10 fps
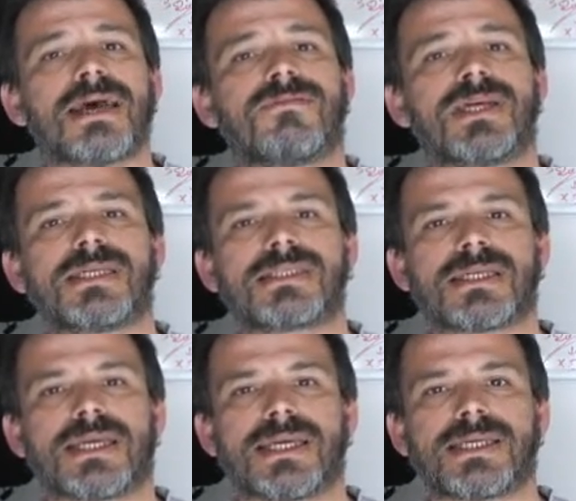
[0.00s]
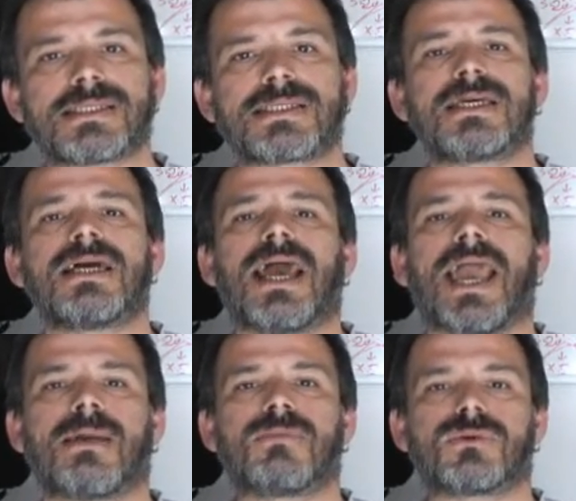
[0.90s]
This is
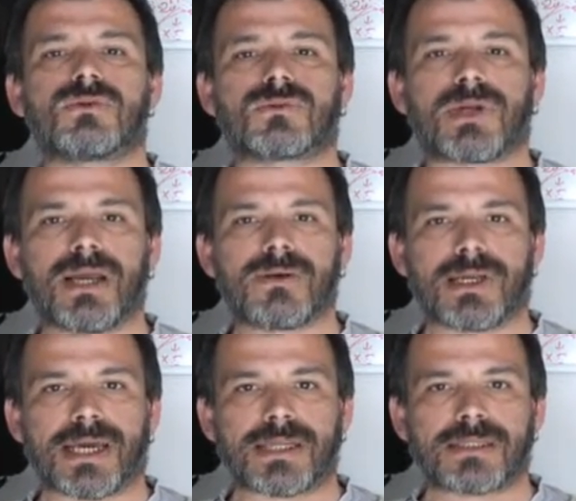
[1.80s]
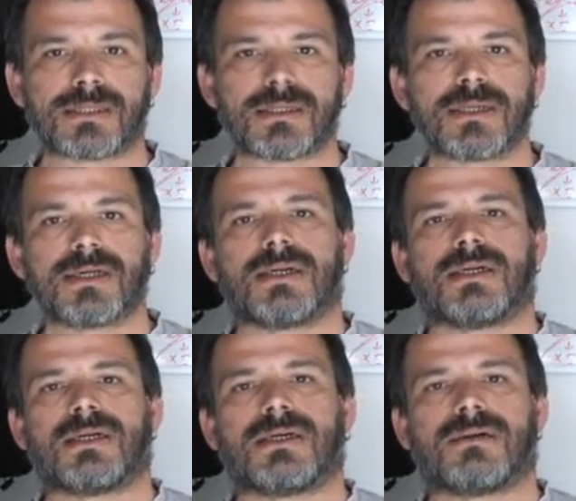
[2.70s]
able to regulate
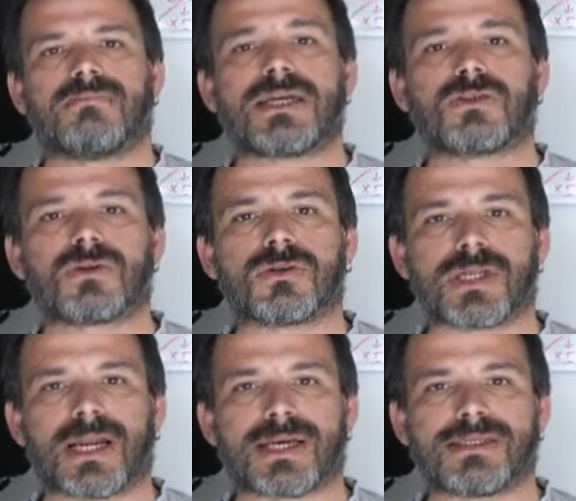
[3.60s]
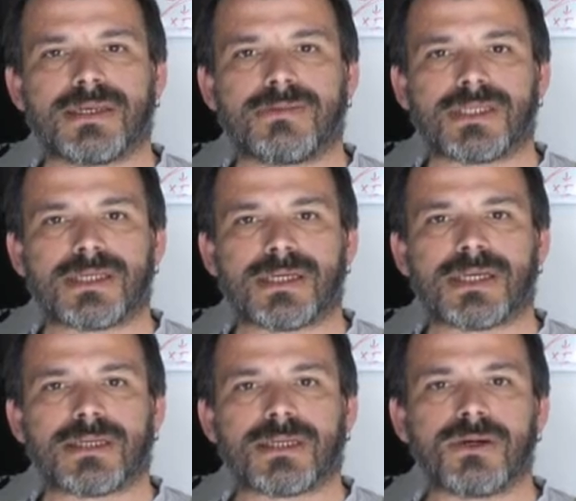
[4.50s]
mitochondrial activity
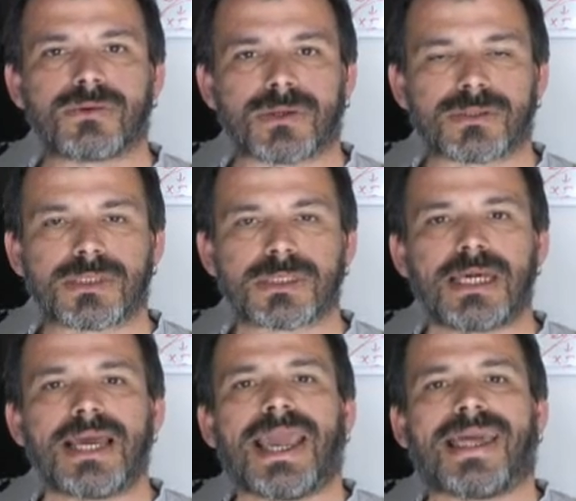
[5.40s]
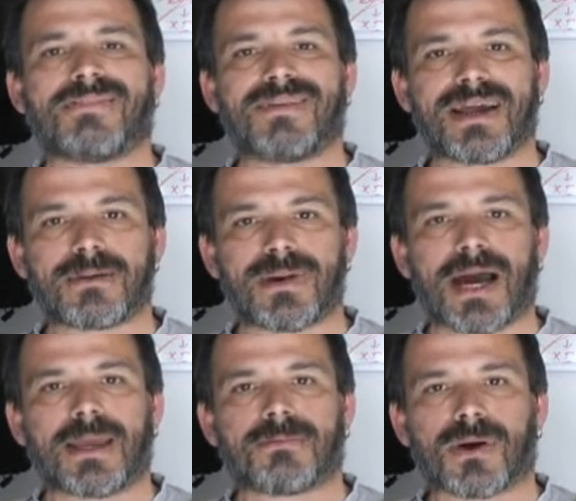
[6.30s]
in neurons, and
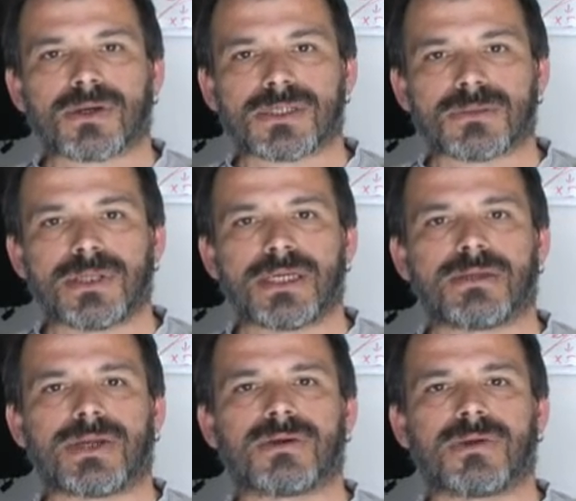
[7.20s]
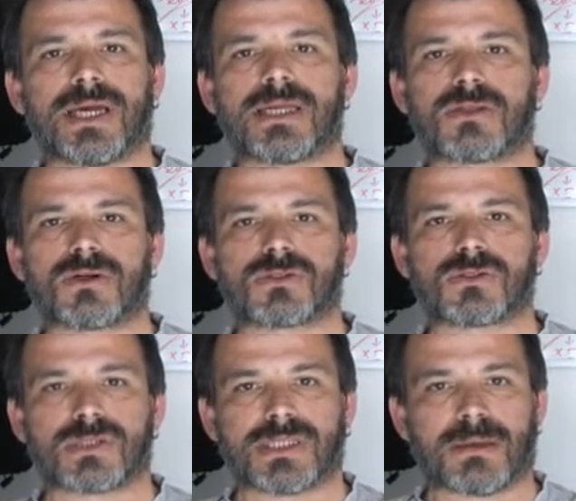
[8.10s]
thereby possibly regulate
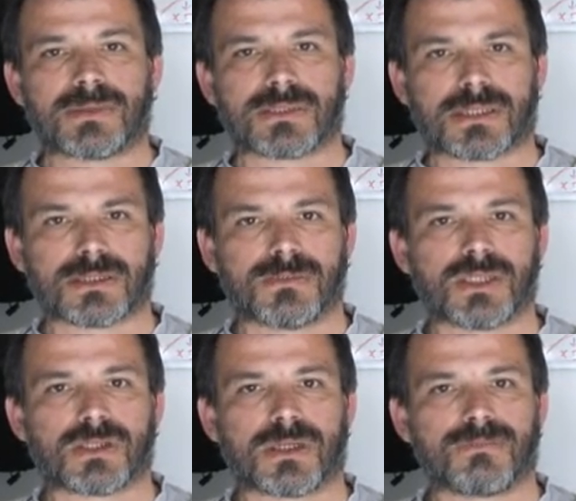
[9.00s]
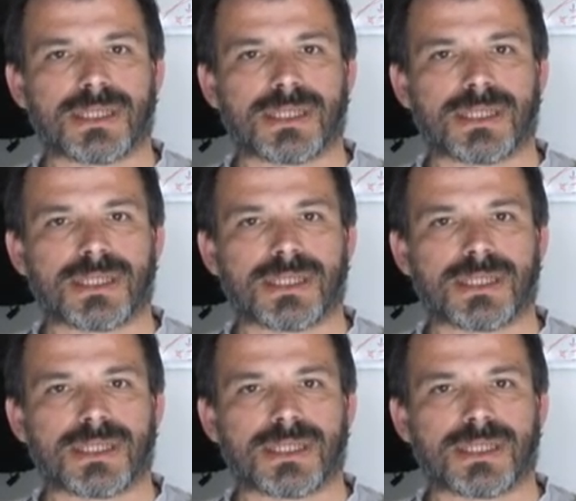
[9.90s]
also synaptic transmission and